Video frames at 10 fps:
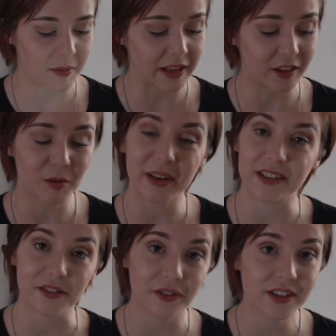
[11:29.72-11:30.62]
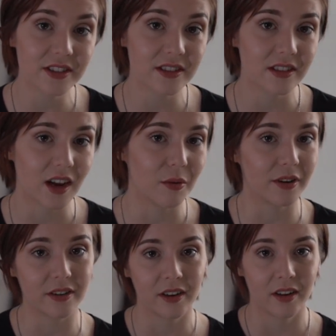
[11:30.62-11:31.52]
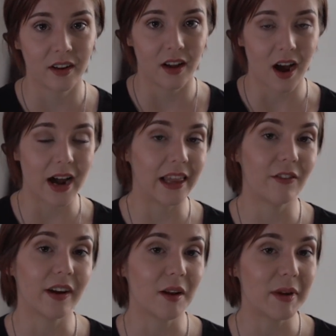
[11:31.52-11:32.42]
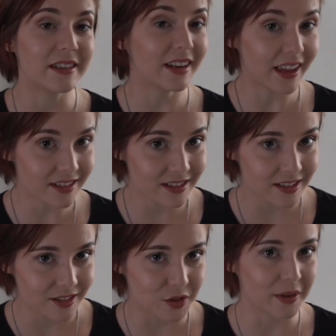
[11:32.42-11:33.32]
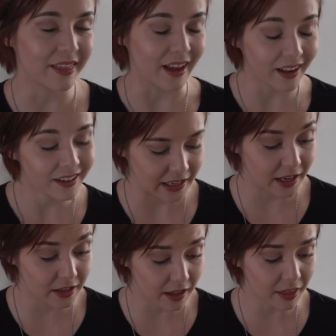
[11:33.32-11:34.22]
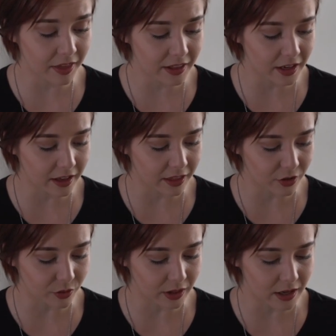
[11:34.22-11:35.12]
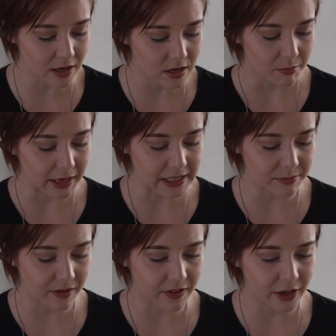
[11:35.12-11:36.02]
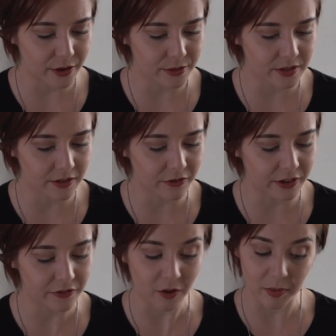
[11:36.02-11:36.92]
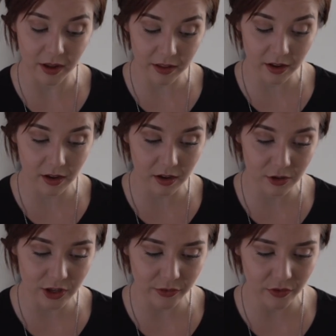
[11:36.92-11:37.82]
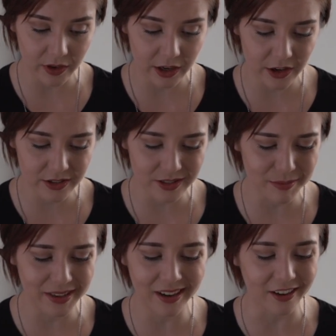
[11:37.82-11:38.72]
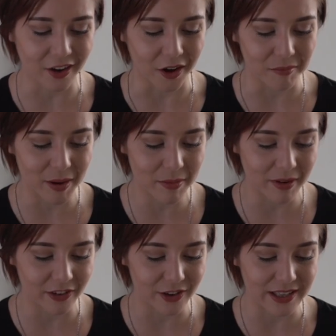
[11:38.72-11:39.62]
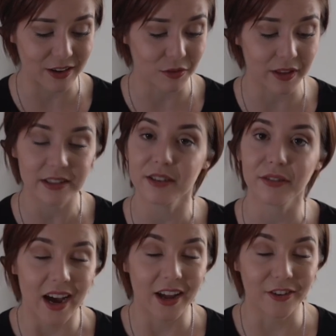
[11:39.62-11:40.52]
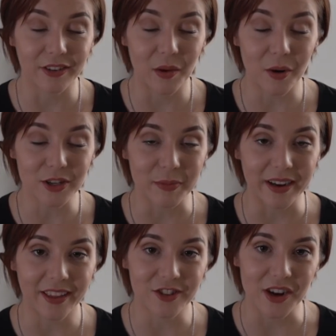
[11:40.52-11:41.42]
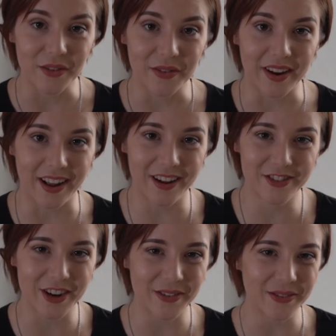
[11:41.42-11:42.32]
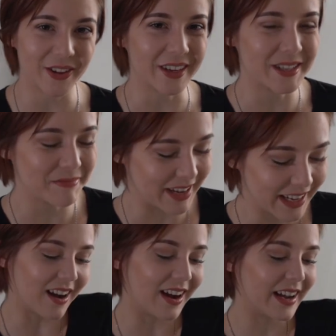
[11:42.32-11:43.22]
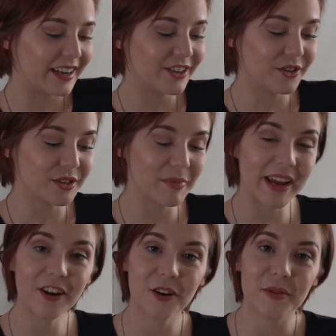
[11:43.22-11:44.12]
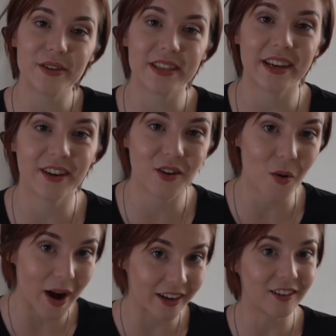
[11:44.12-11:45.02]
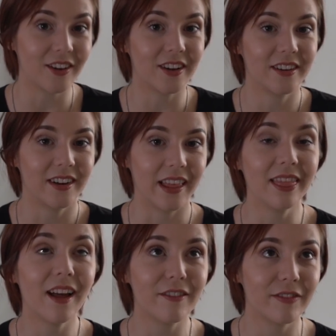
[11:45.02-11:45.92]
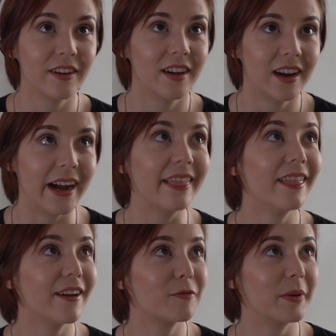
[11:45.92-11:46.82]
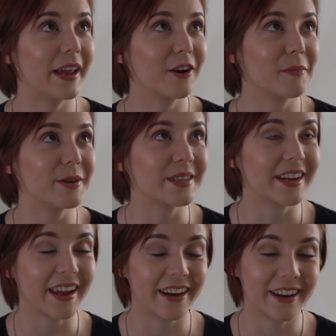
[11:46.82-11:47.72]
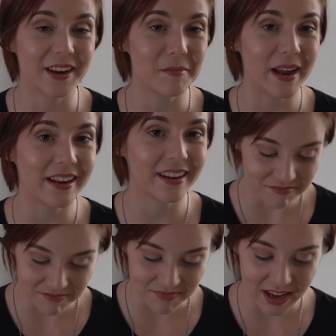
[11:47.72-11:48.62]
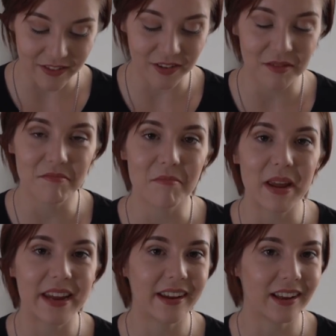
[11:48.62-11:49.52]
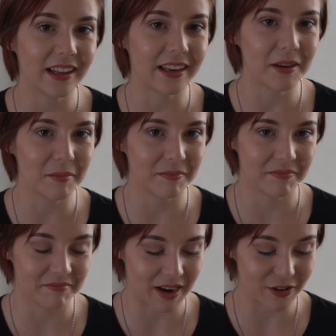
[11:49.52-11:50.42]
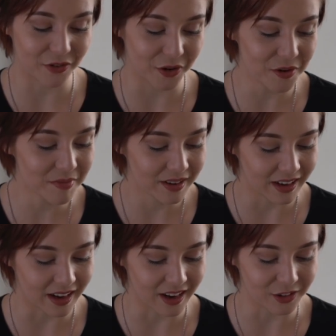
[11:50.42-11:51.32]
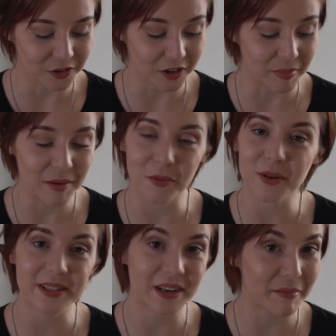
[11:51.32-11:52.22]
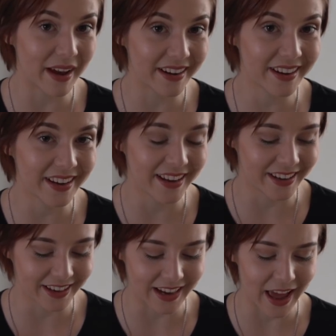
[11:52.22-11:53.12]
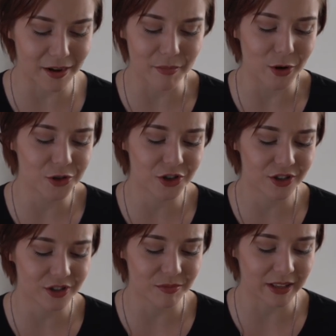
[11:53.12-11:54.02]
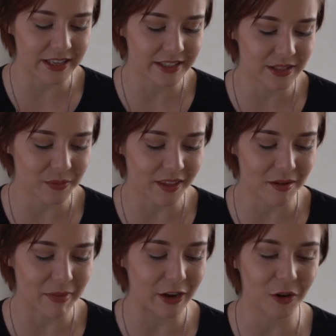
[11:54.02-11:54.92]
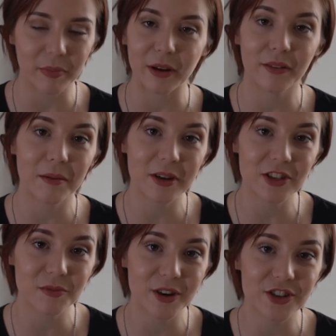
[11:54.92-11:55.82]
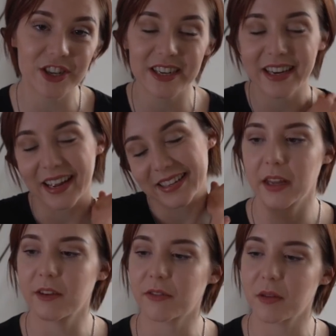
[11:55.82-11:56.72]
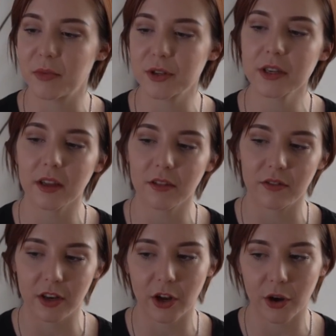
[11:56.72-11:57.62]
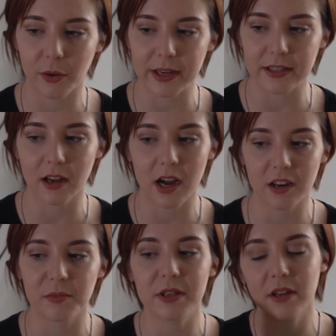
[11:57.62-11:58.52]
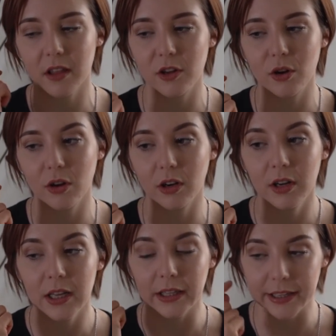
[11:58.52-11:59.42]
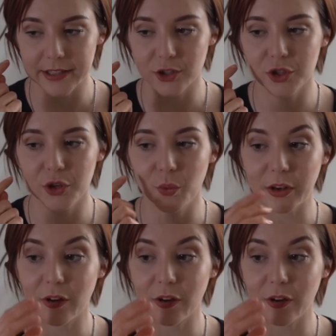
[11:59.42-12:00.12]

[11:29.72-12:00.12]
to be a little bit different, I would highly recommend against doing that. Another thing that I think really makes my videos different from other travel videos, I mean, I don't know, maybe my videos aren't all that different. I don't really watch many other travel vloggers, but I use piano music quite a lot. I love piano music, and it can make even me cleaning my room look a bit more cinematic, and it can add emotion to places where there may not be all that much emotion. And if the music in the video is the kind of music that you could listen to when